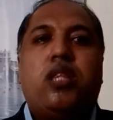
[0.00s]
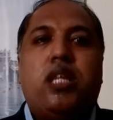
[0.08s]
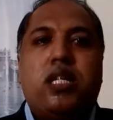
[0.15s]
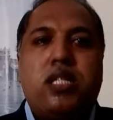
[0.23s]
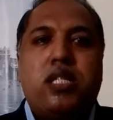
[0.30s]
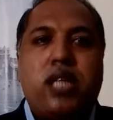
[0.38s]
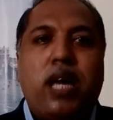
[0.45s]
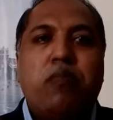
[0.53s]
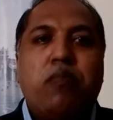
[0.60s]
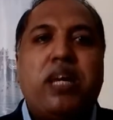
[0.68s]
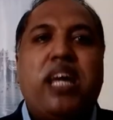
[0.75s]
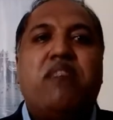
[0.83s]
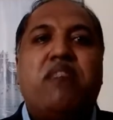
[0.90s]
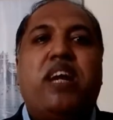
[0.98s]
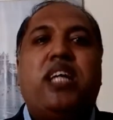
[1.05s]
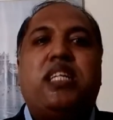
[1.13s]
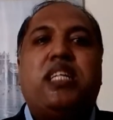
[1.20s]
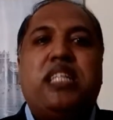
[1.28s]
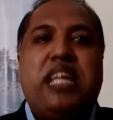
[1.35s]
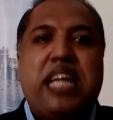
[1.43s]
the same
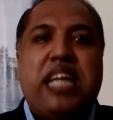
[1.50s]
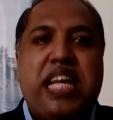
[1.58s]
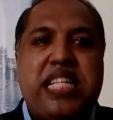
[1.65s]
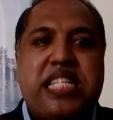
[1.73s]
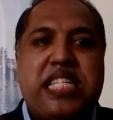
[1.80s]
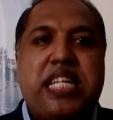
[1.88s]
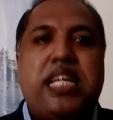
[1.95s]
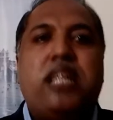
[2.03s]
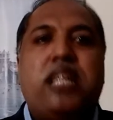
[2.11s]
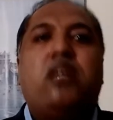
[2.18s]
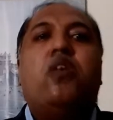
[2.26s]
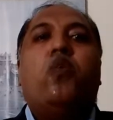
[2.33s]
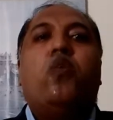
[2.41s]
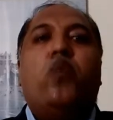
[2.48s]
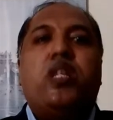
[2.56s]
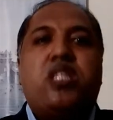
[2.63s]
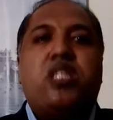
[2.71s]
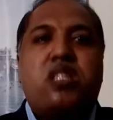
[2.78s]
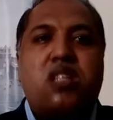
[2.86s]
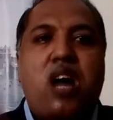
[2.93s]
event, the incident
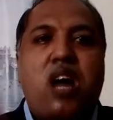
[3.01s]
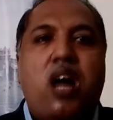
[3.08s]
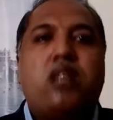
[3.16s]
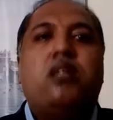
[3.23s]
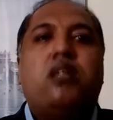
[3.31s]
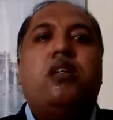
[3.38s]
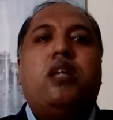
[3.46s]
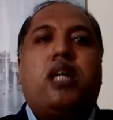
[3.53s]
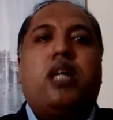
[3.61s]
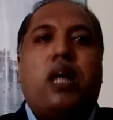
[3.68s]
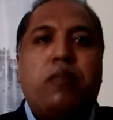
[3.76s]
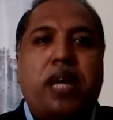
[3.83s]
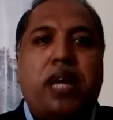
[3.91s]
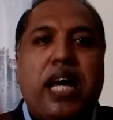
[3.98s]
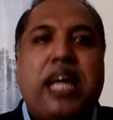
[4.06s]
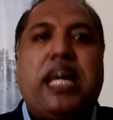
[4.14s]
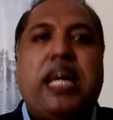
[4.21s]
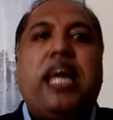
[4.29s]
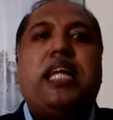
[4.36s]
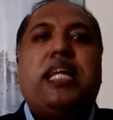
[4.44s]
will start coming
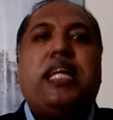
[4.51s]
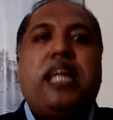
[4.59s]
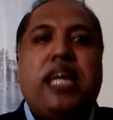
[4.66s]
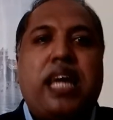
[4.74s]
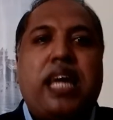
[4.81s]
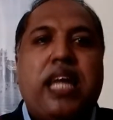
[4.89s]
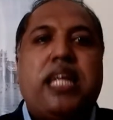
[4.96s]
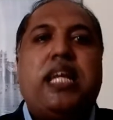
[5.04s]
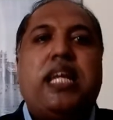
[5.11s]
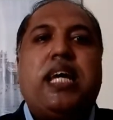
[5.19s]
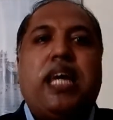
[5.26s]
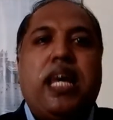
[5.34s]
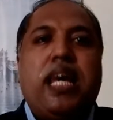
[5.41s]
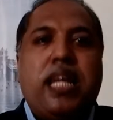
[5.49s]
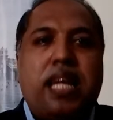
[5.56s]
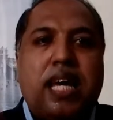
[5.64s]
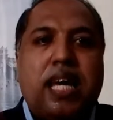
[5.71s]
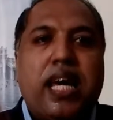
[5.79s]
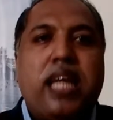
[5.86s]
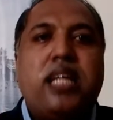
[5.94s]
again and again and again
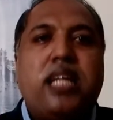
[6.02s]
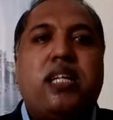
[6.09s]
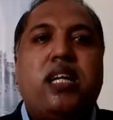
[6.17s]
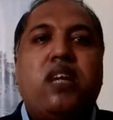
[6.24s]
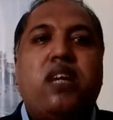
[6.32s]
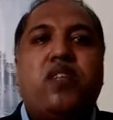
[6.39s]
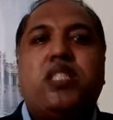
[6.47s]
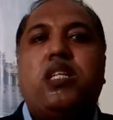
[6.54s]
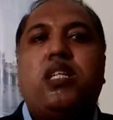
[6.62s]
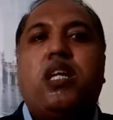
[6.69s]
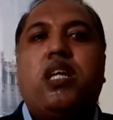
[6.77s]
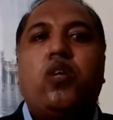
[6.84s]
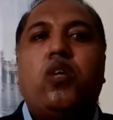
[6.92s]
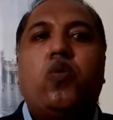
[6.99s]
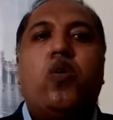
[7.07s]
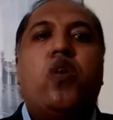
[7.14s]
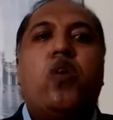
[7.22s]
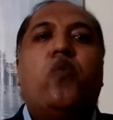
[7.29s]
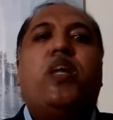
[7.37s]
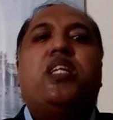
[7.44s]
and again and revisiting you.
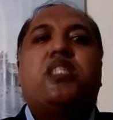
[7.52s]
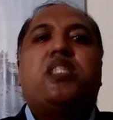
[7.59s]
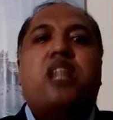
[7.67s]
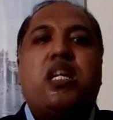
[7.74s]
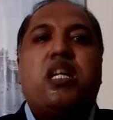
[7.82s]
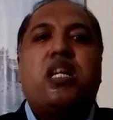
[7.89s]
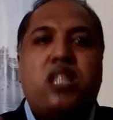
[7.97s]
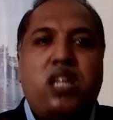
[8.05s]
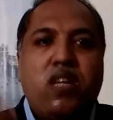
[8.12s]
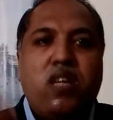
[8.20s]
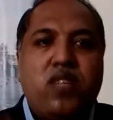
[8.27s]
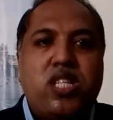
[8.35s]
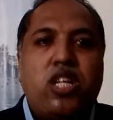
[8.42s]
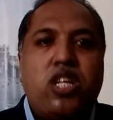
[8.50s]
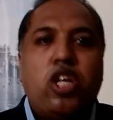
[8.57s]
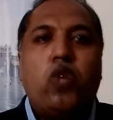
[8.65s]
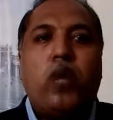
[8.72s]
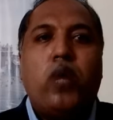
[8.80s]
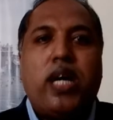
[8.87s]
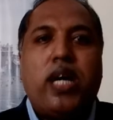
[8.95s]
When it starts revisiting
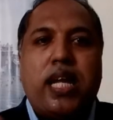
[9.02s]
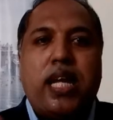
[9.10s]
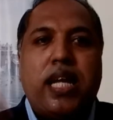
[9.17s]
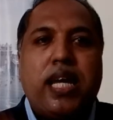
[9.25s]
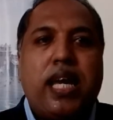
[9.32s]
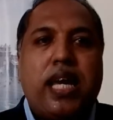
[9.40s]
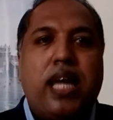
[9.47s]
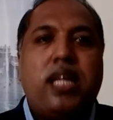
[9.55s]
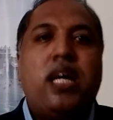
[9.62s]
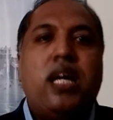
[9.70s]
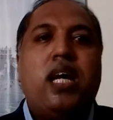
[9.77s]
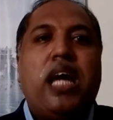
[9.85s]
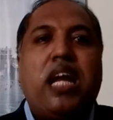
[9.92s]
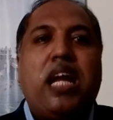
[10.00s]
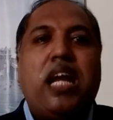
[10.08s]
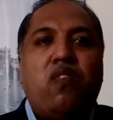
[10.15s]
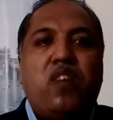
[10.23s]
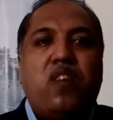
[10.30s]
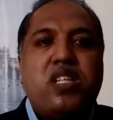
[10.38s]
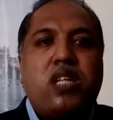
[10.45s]
you again and again, it
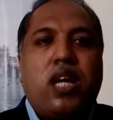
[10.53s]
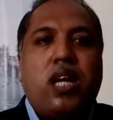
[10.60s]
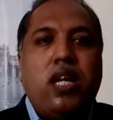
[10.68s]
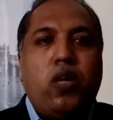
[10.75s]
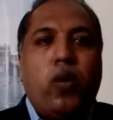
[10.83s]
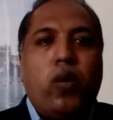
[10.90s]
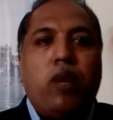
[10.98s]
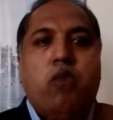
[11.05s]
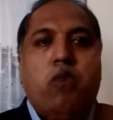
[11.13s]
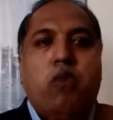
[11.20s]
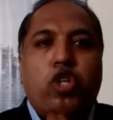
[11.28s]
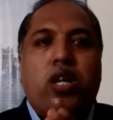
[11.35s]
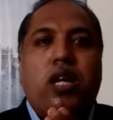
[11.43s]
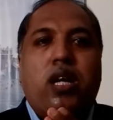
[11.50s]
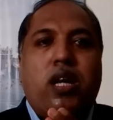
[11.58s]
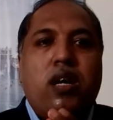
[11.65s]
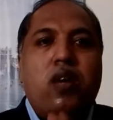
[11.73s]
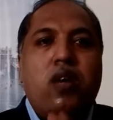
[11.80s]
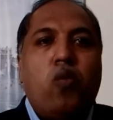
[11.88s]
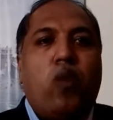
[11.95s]
will first kill you
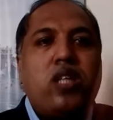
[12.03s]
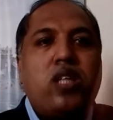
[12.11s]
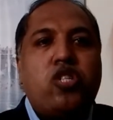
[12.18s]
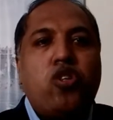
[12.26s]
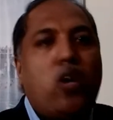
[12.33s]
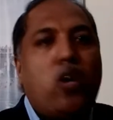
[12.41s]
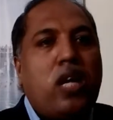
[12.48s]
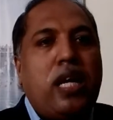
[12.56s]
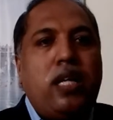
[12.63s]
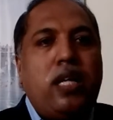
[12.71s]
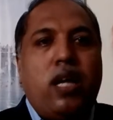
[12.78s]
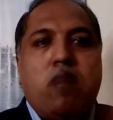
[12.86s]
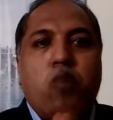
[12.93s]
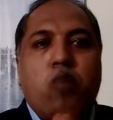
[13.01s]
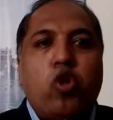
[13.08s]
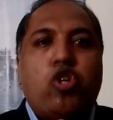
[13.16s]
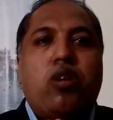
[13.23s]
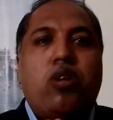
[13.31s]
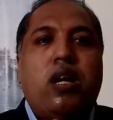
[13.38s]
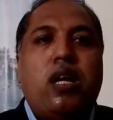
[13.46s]
emotionally. Once you are killed
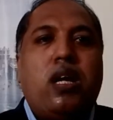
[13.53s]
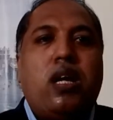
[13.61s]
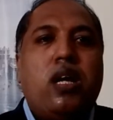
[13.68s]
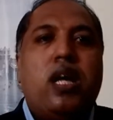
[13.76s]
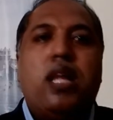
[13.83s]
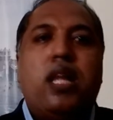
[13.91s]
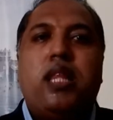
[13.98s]
emotionally,